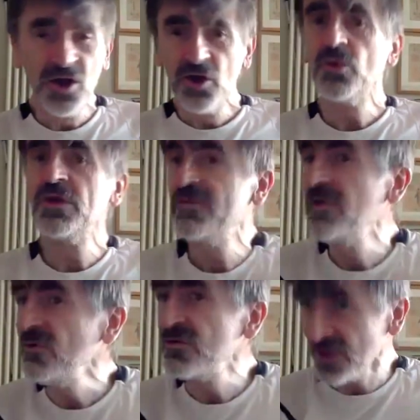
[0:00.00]
we have
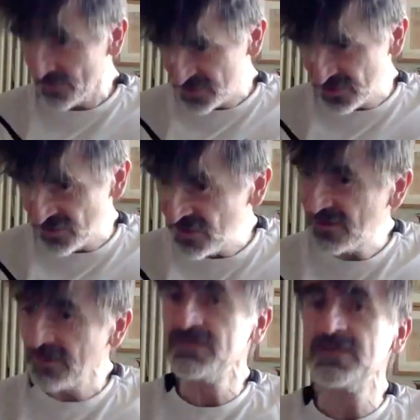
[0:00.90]
huge opportunities
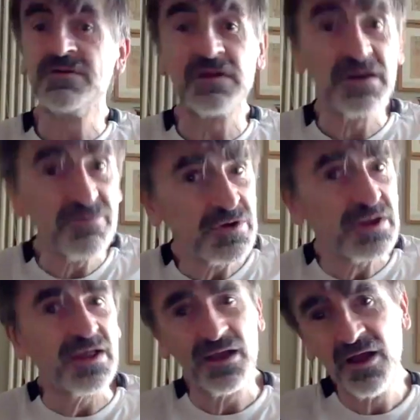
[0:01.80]
in the delivery
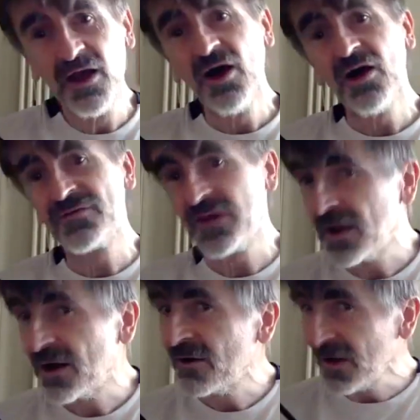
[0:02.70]
of
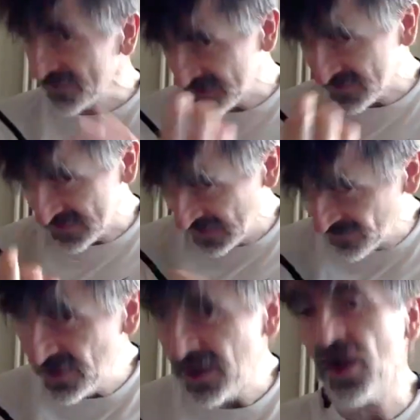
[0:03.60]
care and the
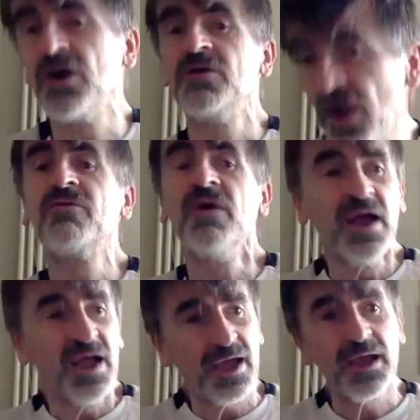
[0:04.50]
delivery of
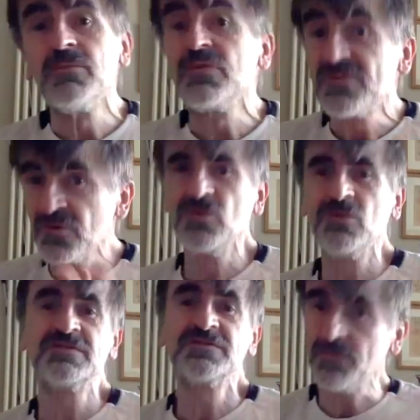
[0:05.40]

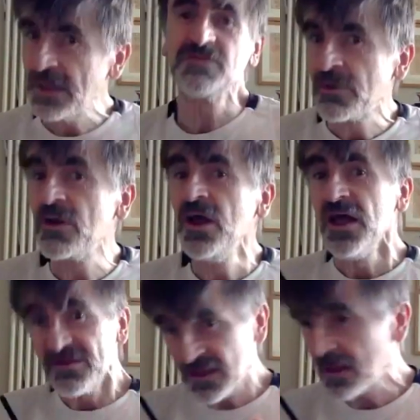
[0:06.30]
tools to people
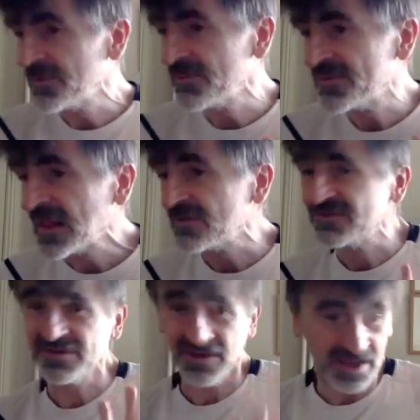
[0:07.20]
to help
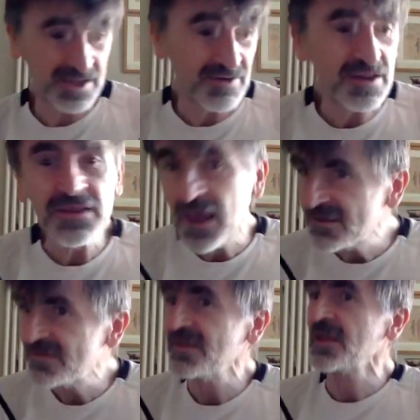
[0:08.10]
themselves. And
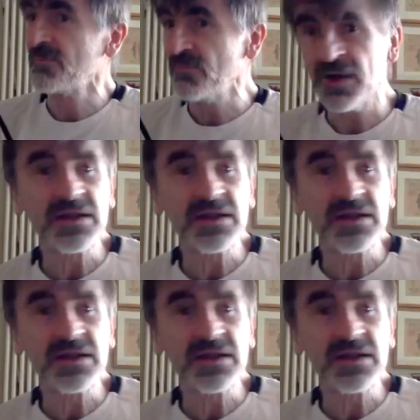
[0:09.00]
yes, it might